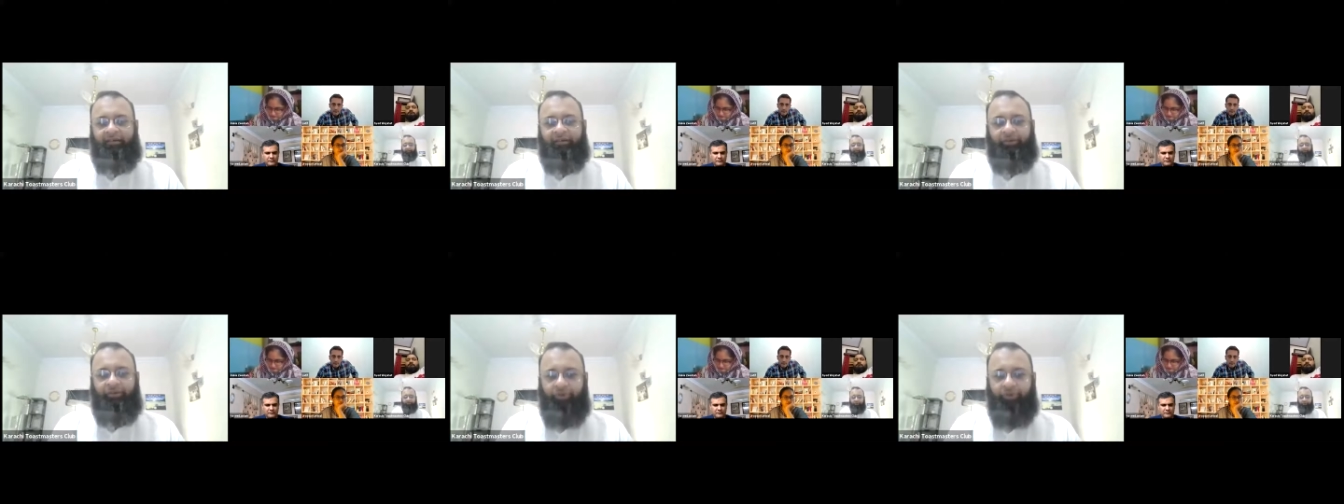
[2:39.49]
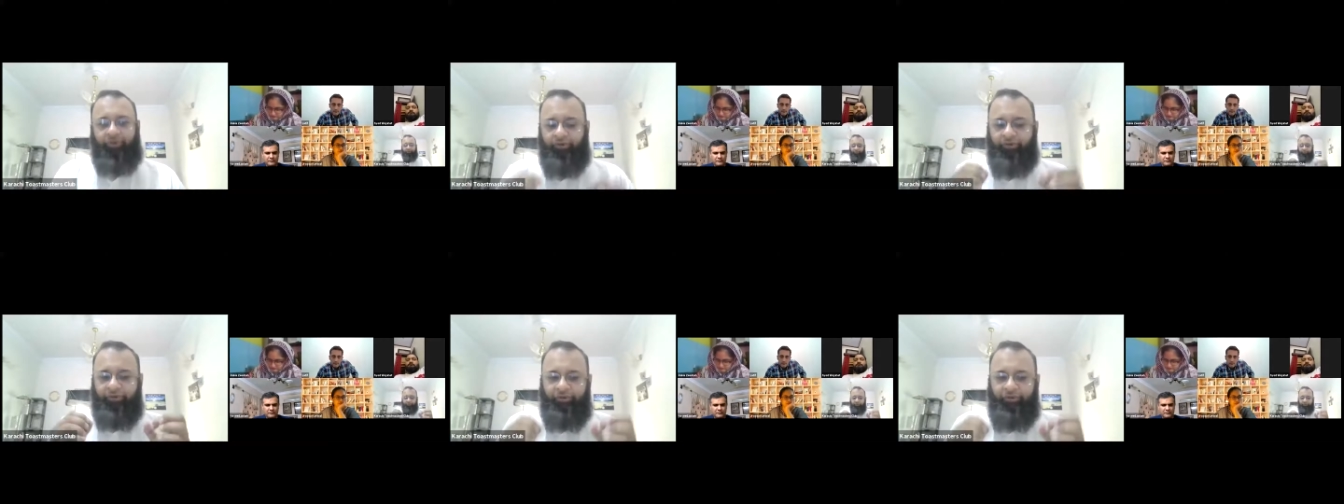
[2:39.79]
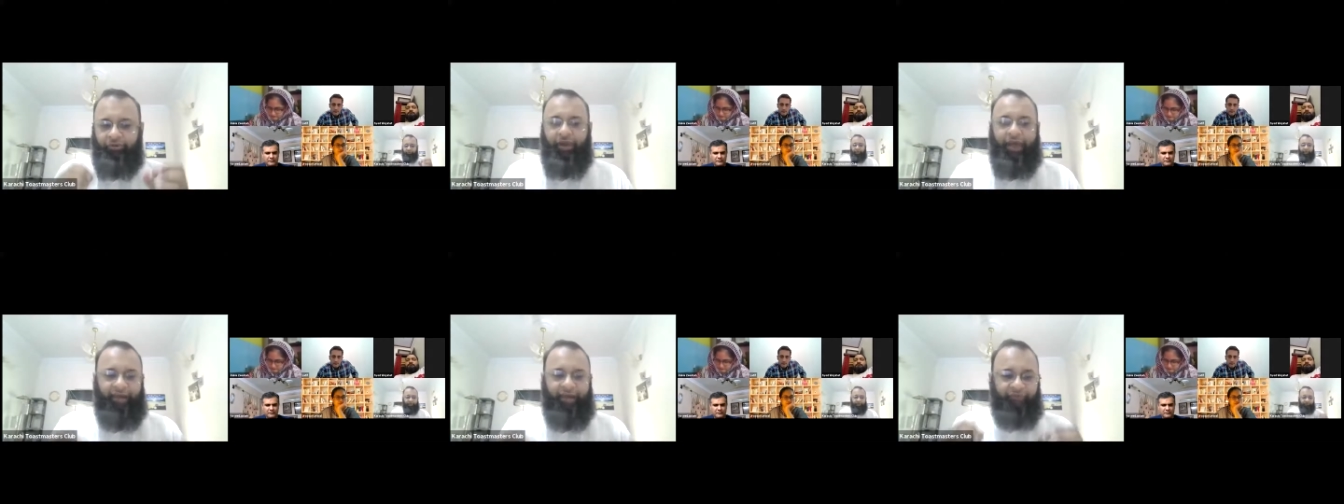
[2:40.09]
you know,
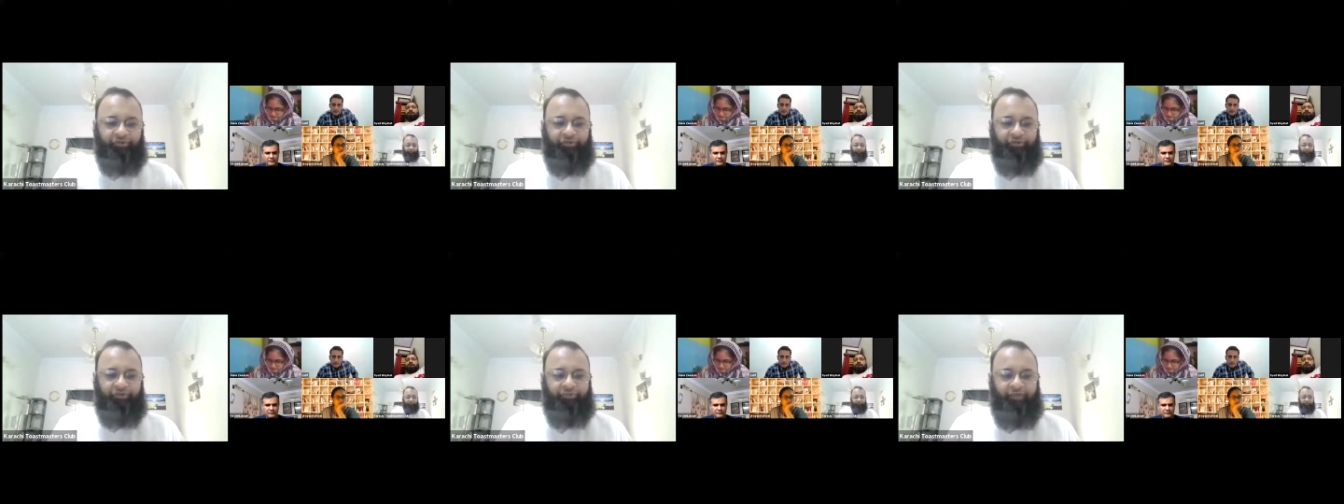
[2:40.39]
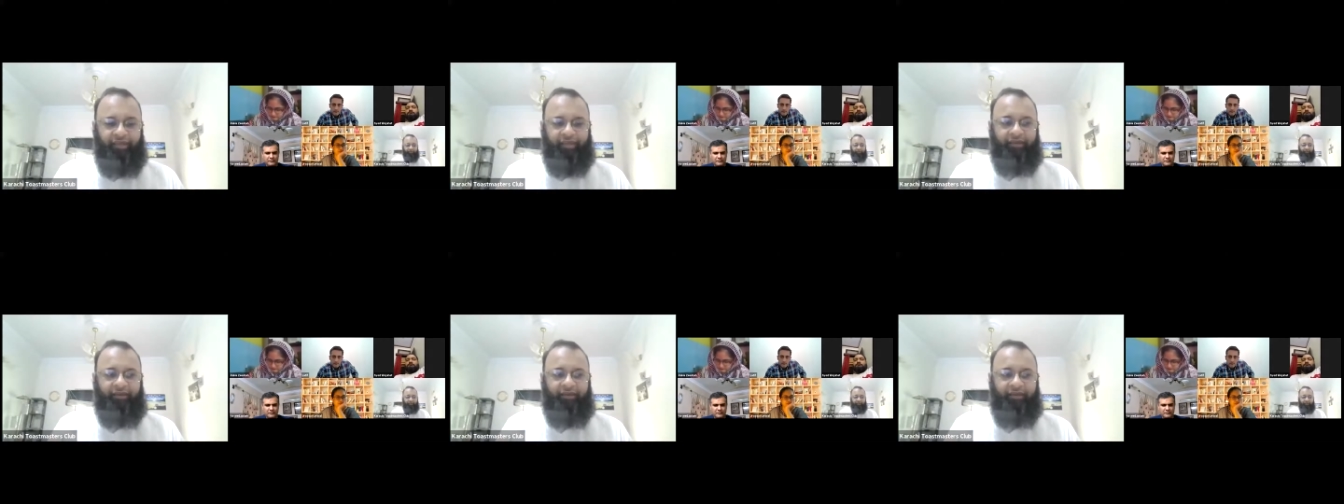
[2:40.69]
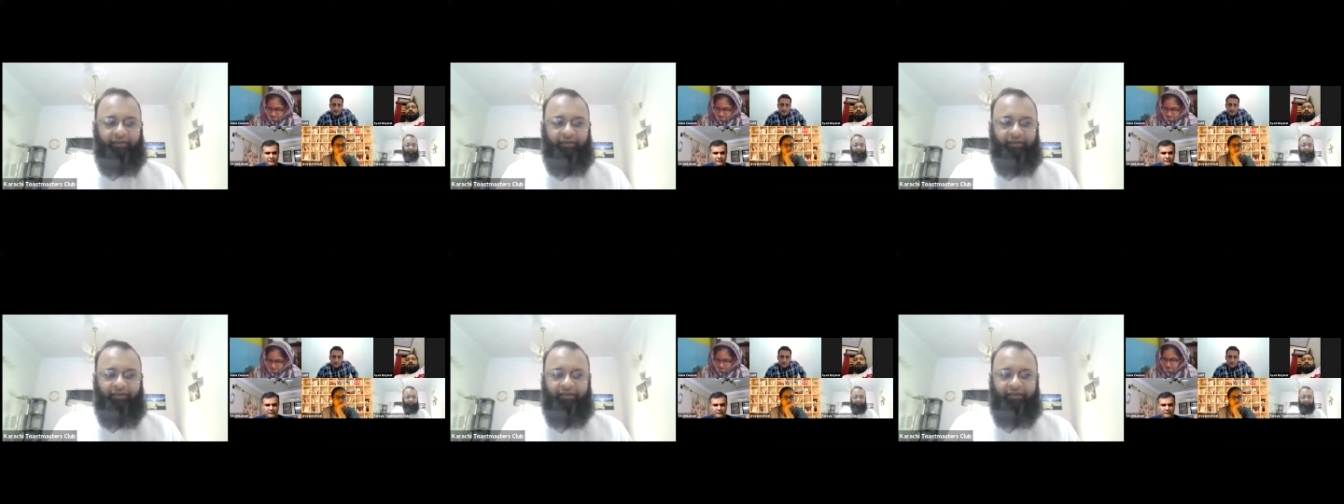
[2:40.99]
you have to be
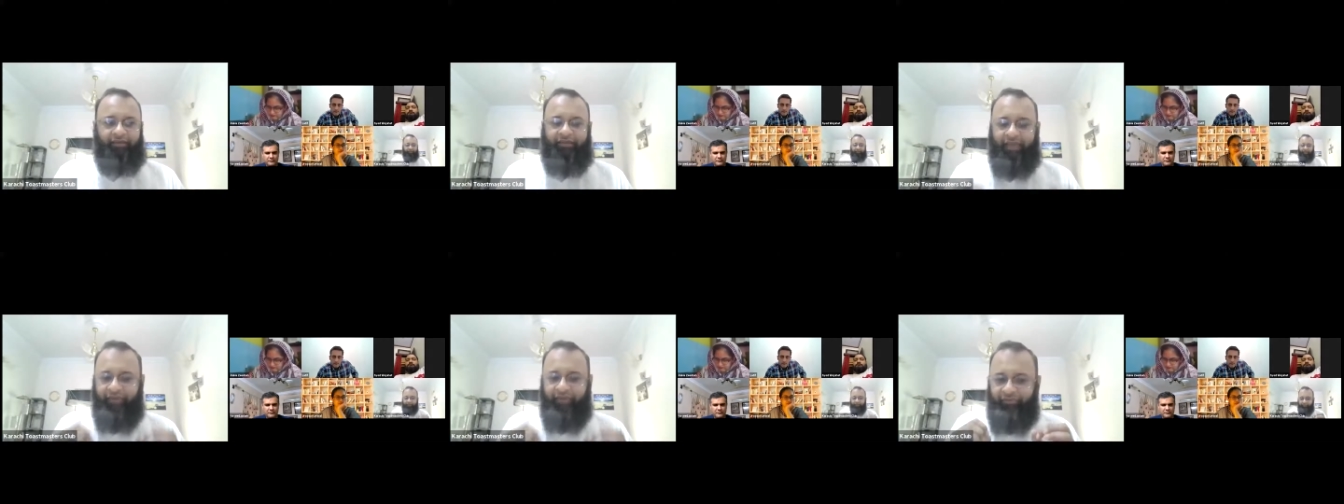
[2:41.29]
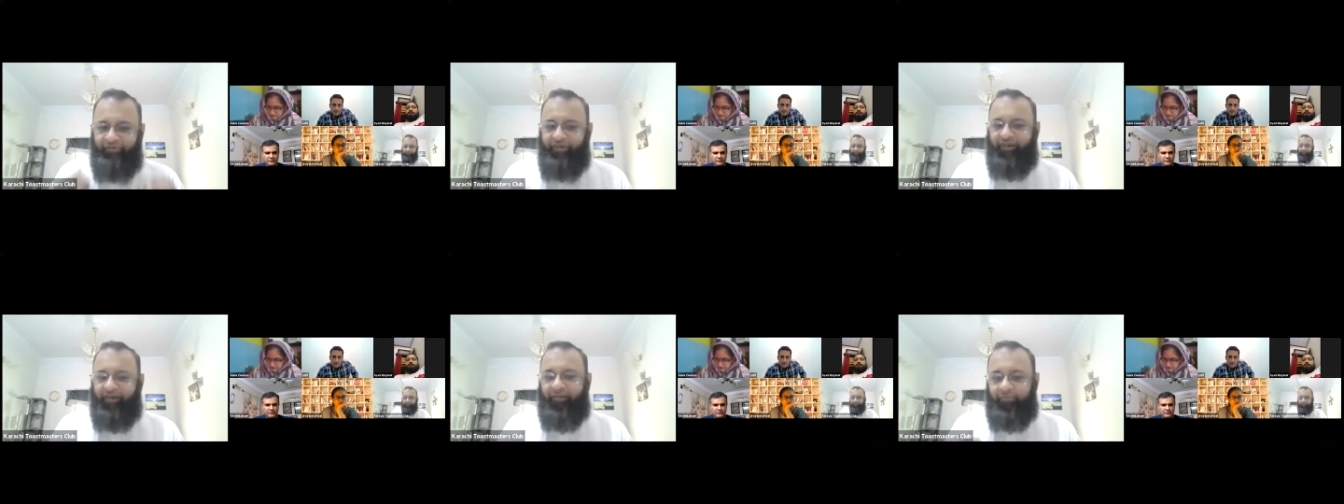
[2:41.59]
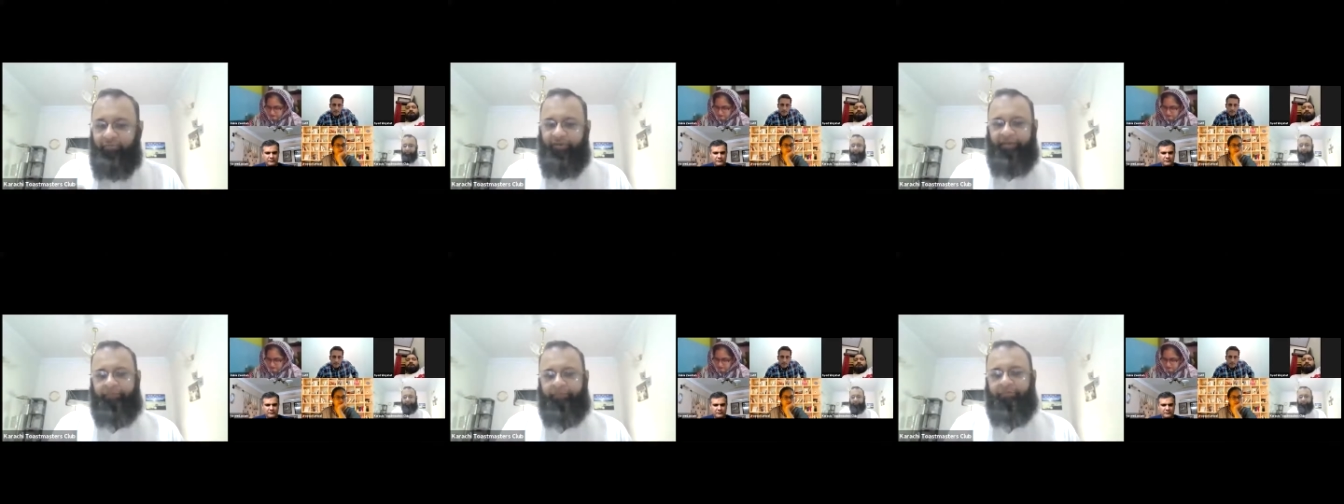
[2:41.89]
several
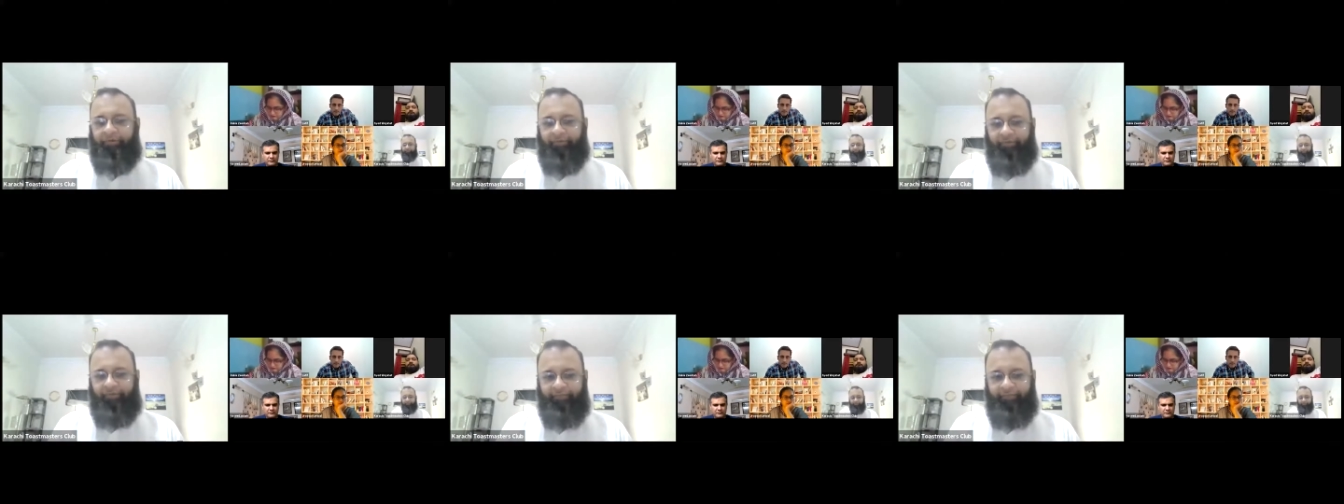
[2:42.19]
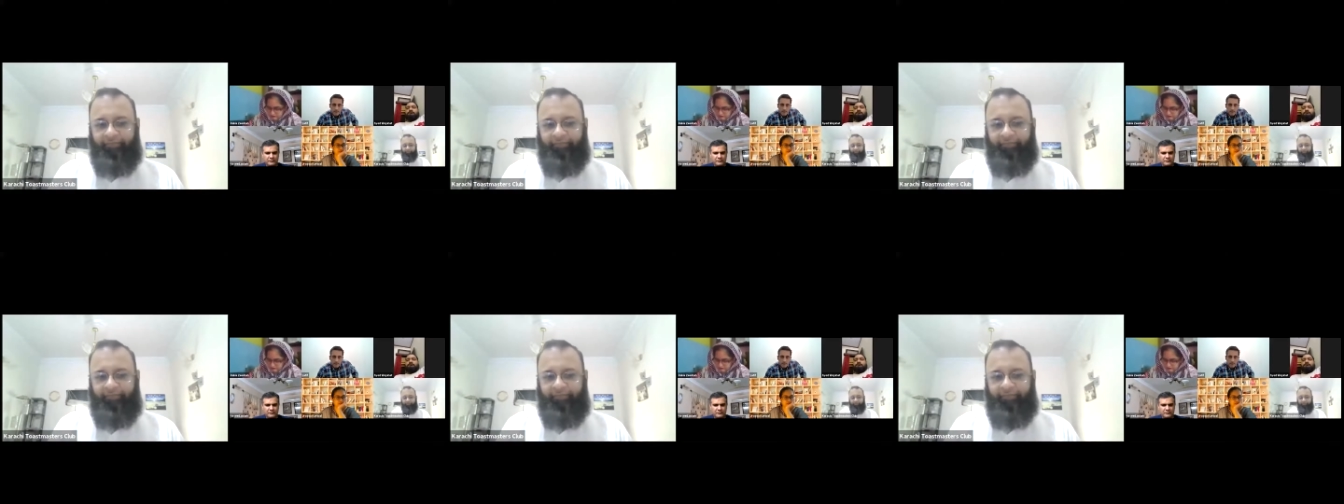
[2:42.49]
people.